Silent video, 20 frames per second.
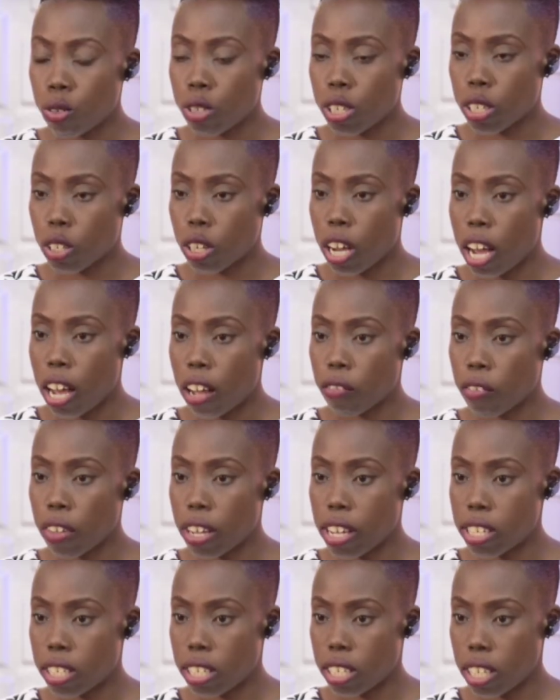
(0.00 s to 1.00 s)
that you have
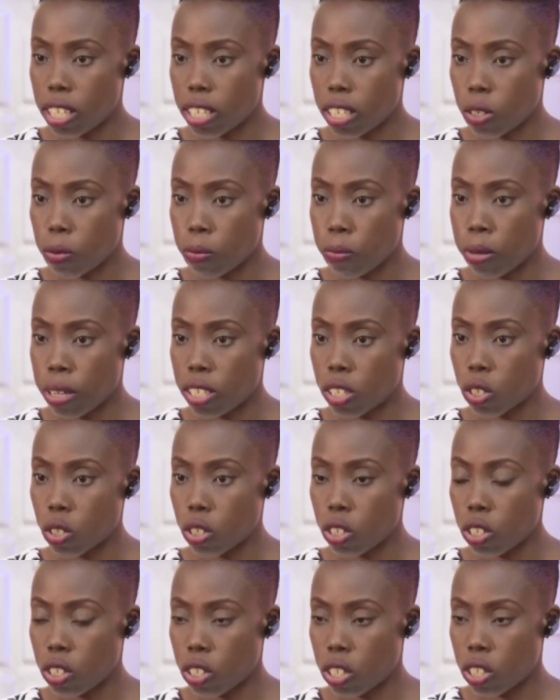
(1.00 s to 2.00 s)
SS based
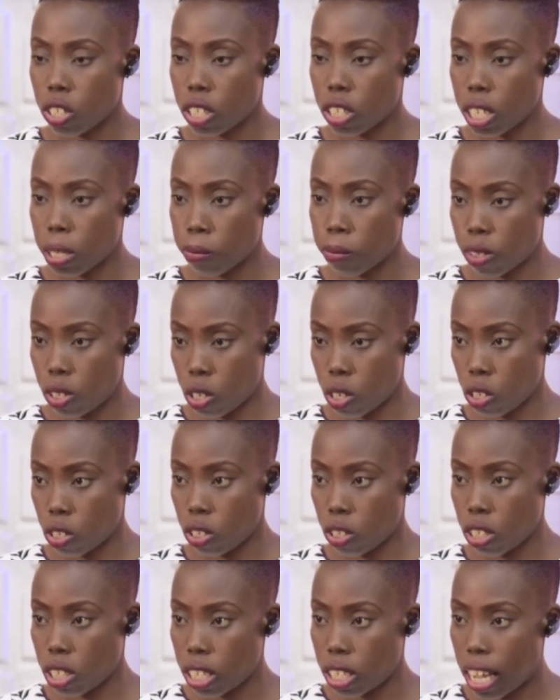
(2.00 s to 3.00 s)
on the
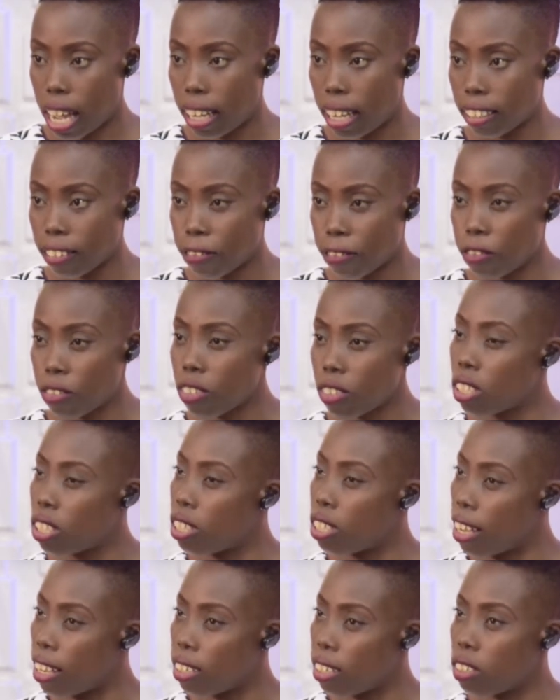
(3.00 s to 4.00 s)
symptoms, and
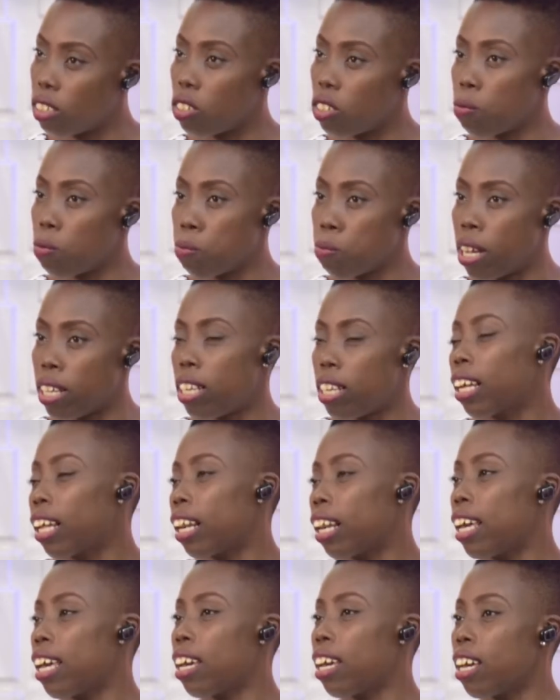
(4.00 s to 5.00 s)
then
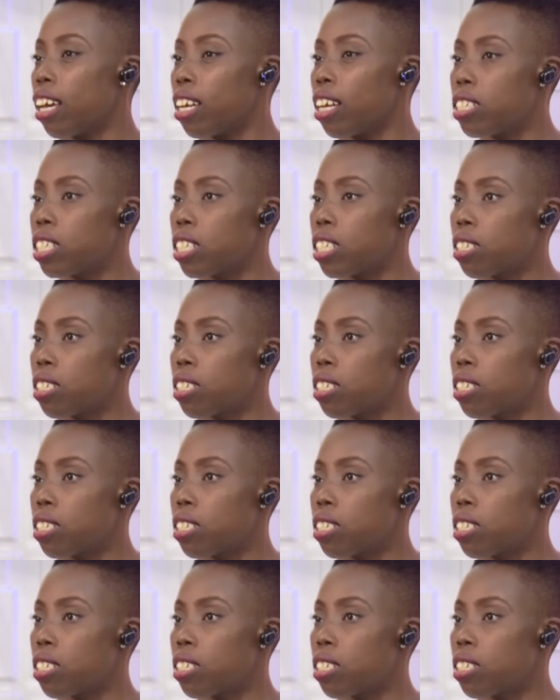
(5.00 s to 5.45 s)
medically it's